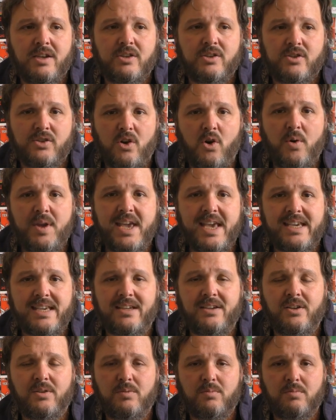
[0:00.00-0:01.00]
so he
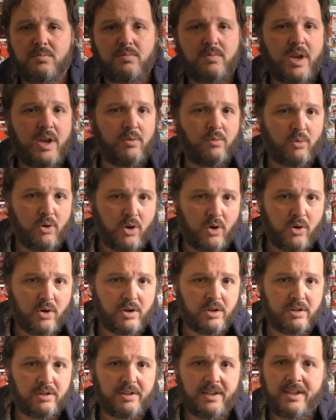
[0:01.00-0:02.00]
can enroll
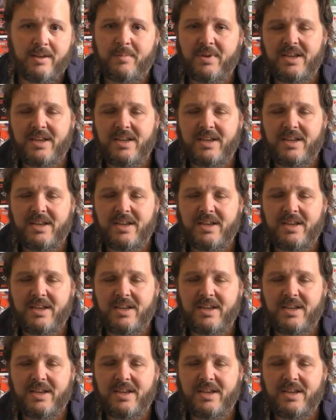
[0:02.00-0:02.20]
early.